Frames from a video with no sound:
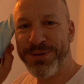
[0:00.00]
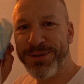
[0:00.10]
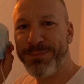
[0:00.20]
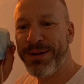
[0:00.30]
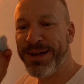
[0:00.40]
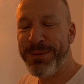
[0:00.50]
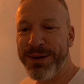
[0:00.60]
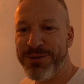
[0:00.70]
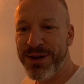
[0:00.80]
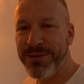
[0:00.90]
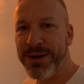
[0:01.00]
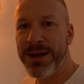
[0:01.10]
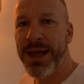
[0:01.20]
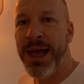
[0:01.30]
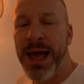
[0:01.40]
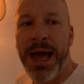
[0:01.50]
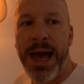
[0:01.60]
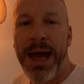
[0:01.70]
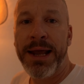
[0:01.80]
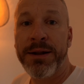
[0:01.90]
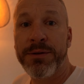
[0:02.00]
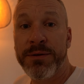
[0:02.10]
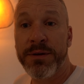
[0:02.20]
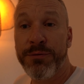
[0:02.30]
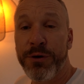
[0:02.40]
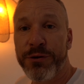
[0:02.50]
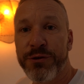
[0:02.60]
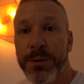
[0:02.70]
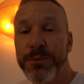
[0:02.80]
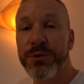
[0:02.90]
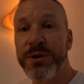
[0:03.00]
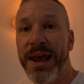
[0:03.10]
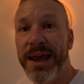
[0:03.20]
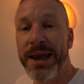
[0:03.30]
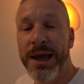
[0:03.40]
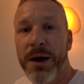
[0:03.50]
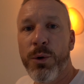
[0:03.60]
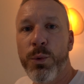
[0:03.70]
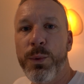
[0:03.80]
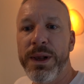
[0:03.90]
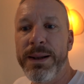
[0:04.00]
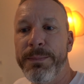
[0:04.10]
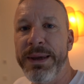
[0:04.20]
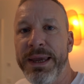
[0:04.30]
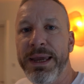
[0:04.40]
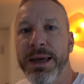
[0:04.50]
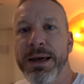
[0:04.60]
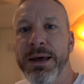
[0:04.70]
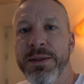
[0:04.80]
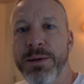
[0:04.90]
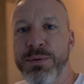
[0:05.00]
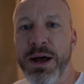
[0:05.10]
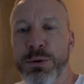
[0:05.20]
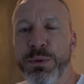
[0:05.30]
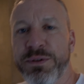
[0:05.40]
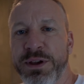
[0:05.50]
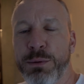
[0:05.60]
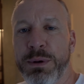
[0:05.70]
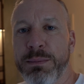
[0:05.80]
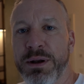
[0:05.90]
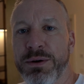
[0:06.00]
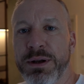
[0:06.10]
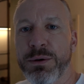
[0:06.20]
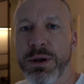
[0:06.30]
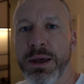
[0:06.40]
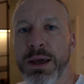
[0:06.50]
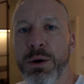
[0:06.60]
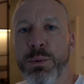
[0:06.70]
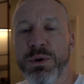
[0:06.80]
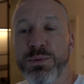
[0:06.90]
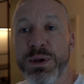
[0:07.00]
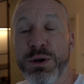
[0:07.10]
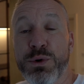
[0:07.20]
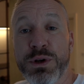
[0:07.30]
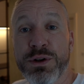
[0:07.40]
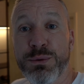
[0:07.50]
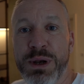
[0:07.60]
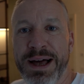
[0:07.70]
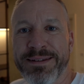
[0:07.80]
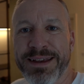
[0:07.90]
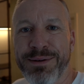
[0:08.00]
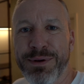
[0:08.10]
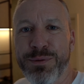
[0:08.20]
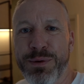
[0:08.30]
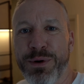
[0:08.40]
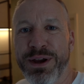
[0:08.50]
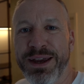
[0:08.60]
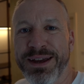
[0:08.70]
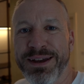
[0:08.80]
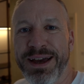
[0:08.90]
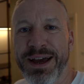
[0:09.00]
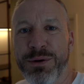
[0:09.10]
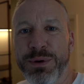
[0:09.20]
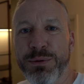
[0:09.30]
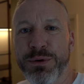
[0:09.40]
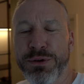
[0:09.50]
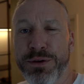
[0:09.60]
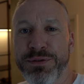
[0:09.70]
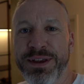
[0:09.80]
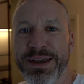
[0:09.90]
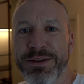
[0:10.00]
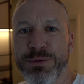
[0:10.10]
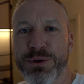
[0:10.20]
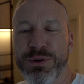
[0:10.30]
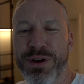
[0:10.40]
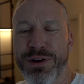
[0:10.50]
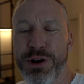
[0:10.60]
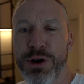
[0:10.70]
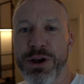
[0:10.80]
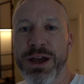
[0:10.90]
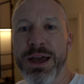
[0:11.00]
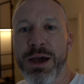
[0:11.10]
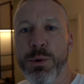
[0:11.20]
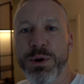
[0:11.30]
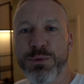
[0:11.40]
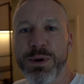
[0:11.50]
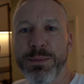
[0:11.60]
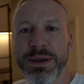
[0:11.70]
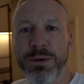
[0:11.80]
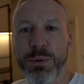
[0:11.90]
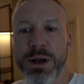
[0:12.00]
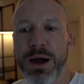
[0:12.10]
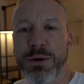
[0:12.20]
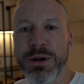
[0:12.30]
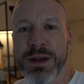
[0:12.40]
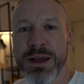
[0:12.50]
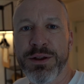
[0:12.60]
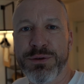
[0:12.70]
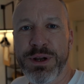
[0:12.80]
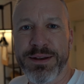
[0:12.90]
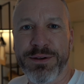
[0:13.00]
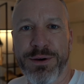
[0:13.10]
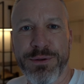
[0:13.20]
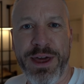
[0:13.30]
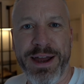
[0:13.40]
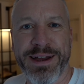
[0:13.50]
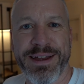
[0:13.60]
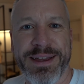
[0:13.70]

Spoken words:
this pandemic travel, and the first stop today will be the Prado Museum in Madrid, which we couldn't do last time when we were here, and we reserved tickets for 12 o'clock, which will be in 1 hour, so let's go there.